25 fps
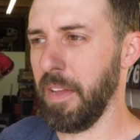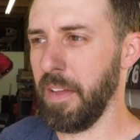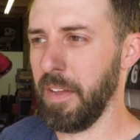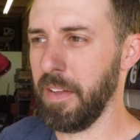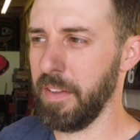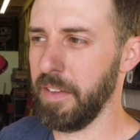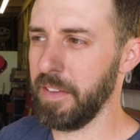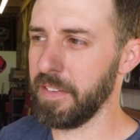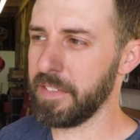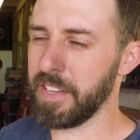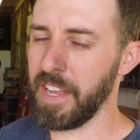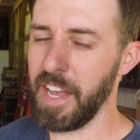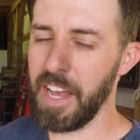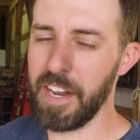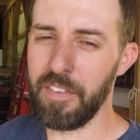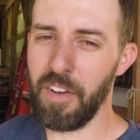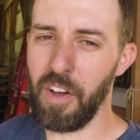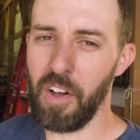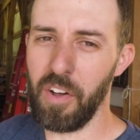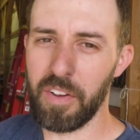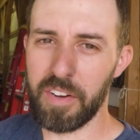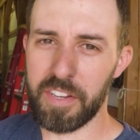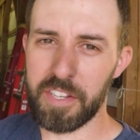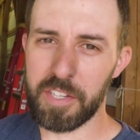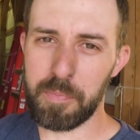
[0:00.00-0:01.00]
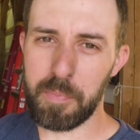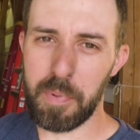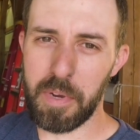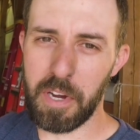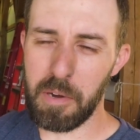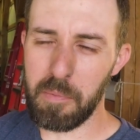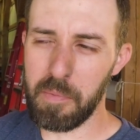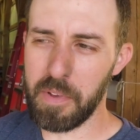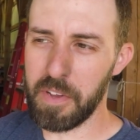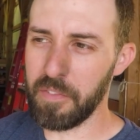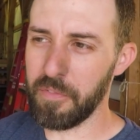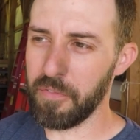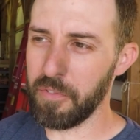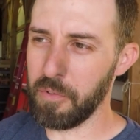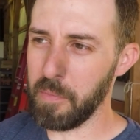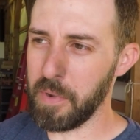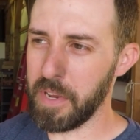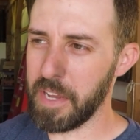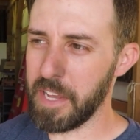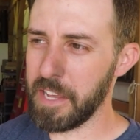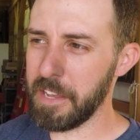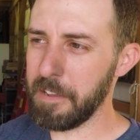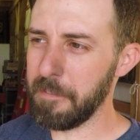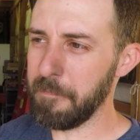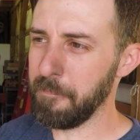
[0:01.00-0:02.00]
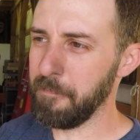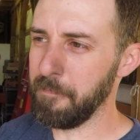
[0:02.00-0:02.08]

It's kind of all an experiment for me,